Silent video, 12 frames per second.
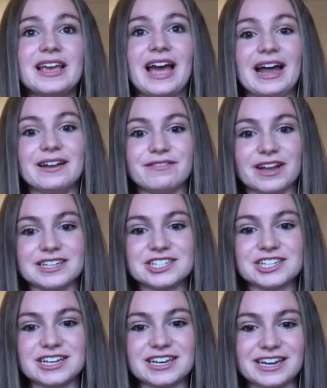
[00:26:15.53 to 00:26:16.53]
And
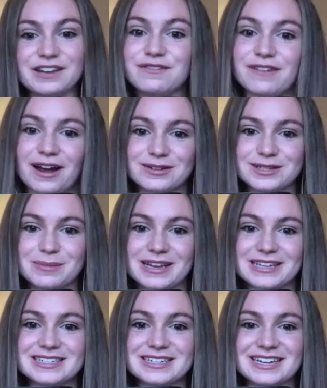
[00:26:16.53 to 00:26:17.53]
eventually he found
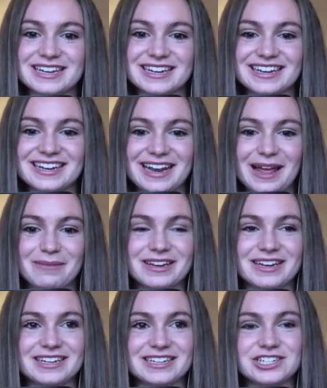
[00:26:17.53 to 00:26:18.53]
space, and he let
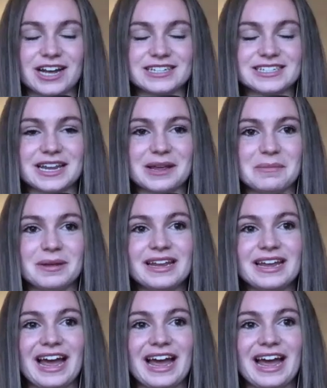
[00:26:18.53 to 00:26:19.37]
me chat to him.